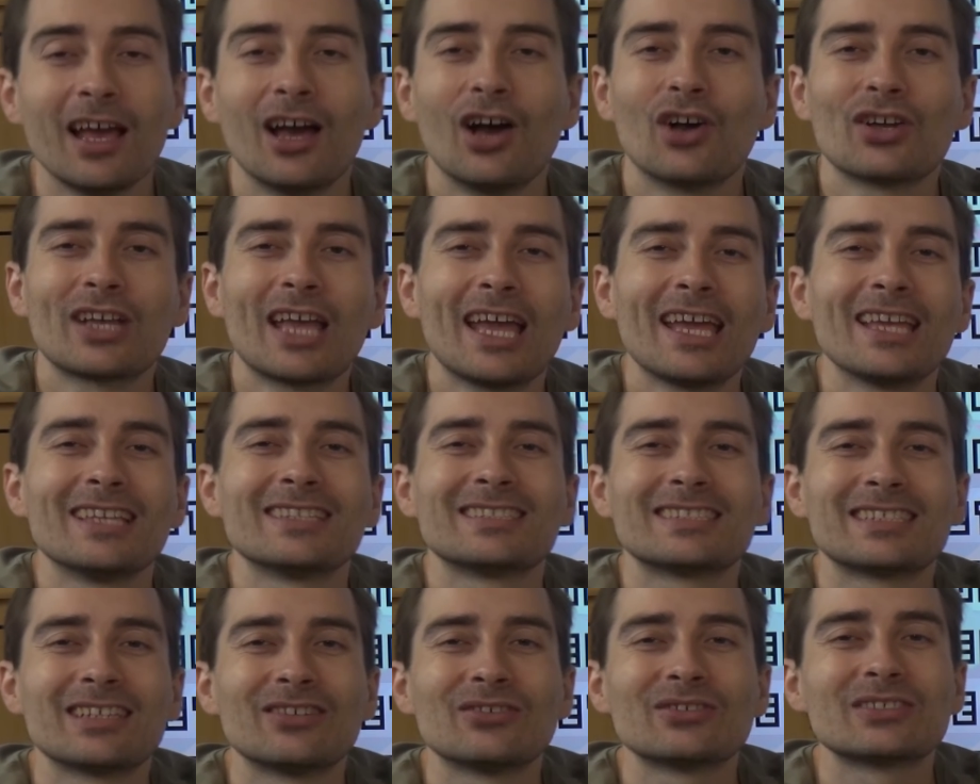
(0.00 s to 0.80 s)
Okay,
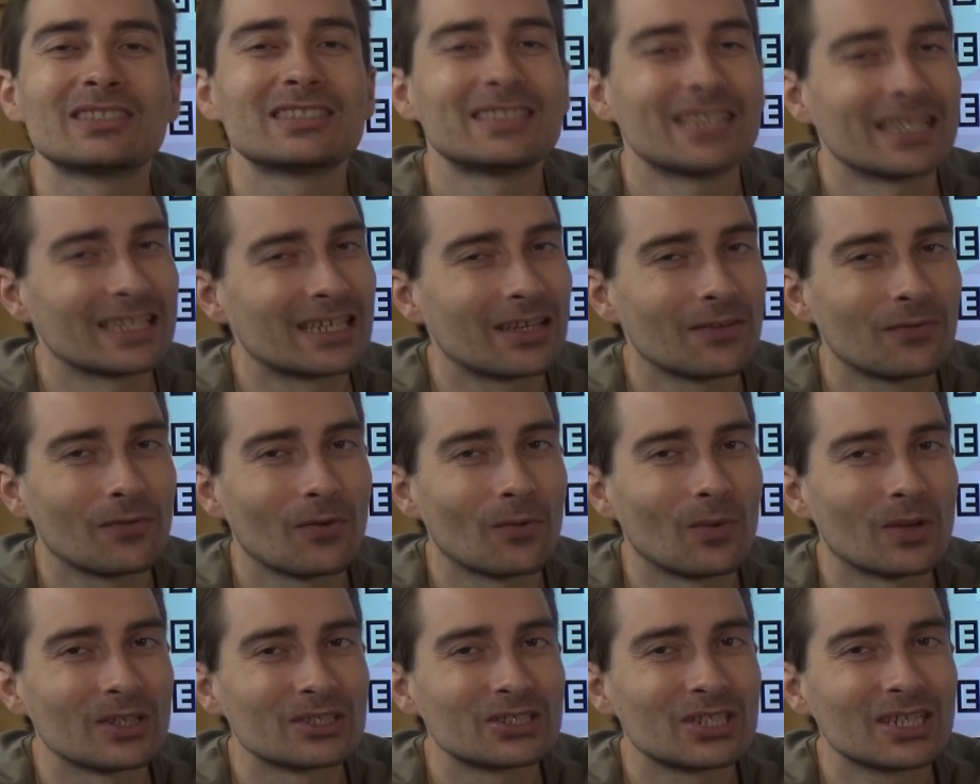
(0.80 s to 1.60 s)
so thank you
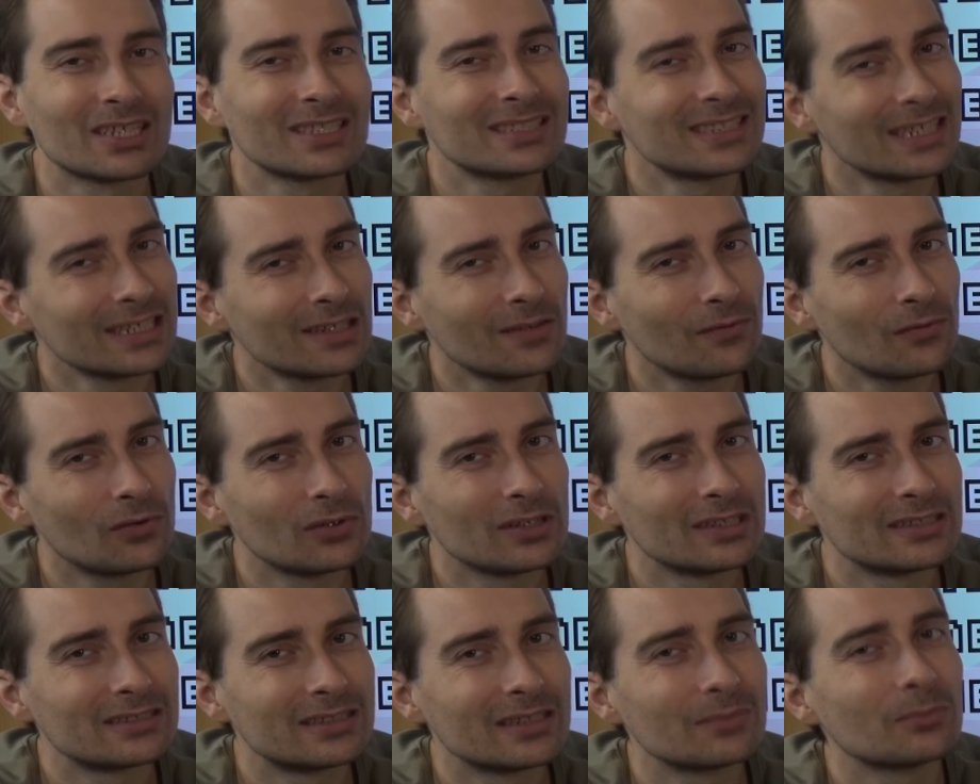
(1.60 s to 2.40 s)
for watching, thank you for
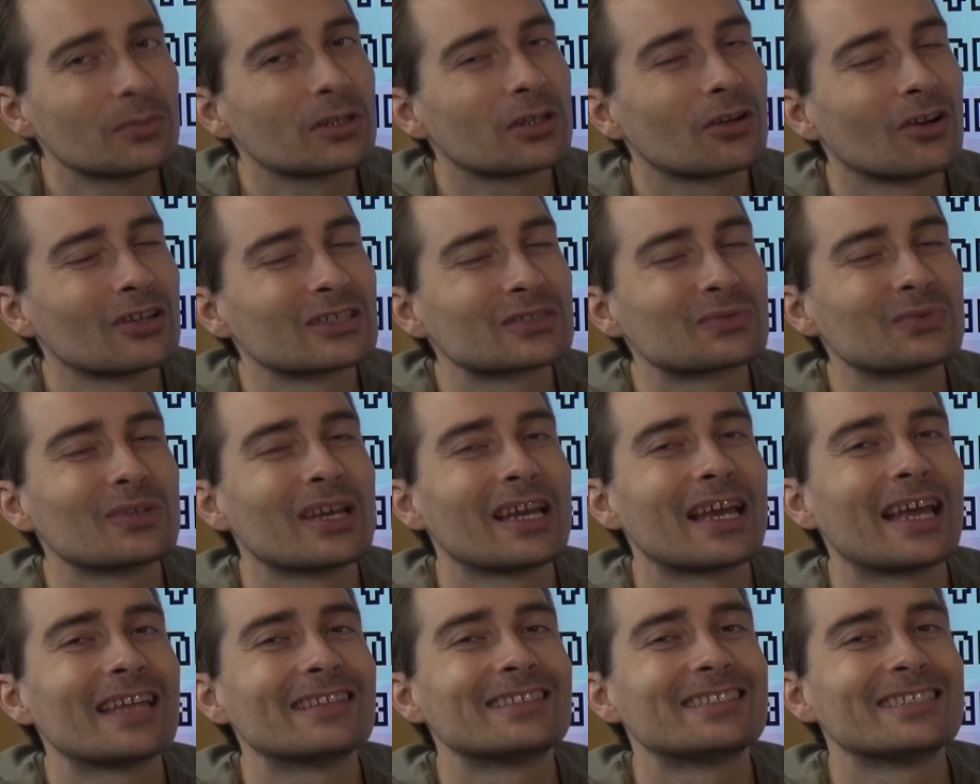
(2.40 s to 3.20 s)
listening, because we
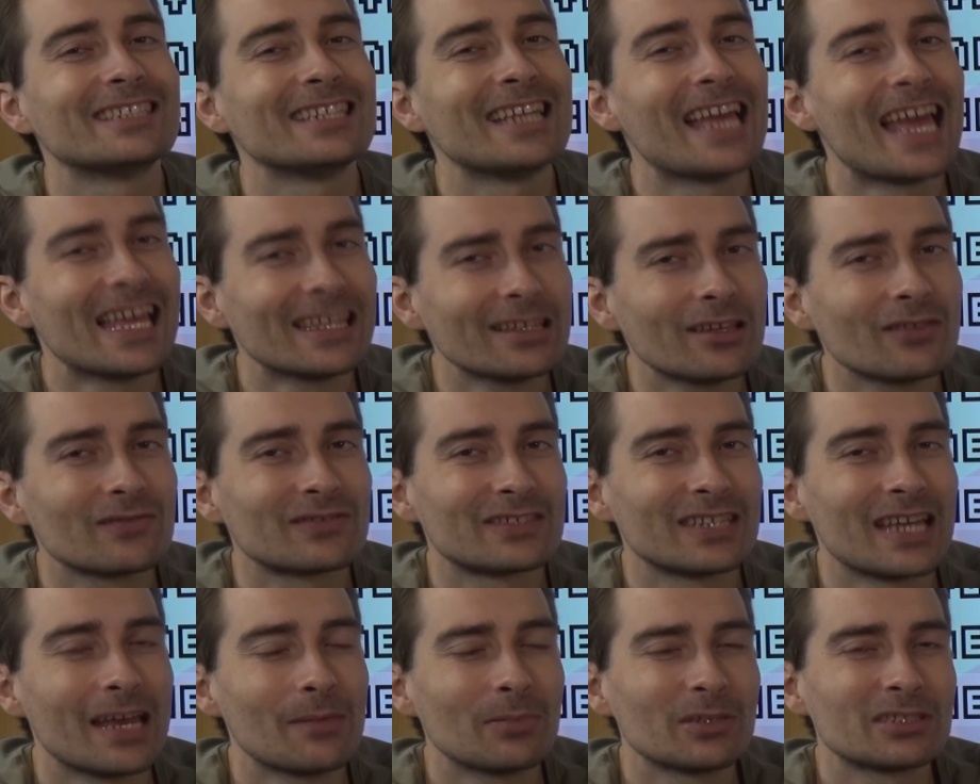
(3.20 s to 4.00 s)
are at the end of
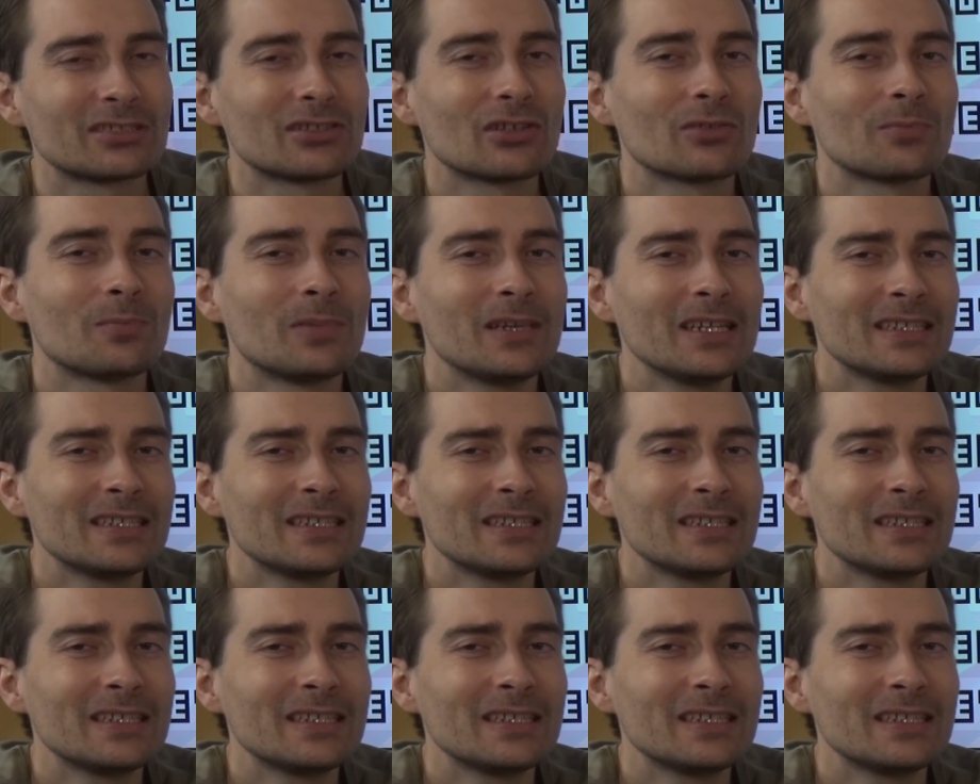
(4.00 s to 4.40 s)
the episode.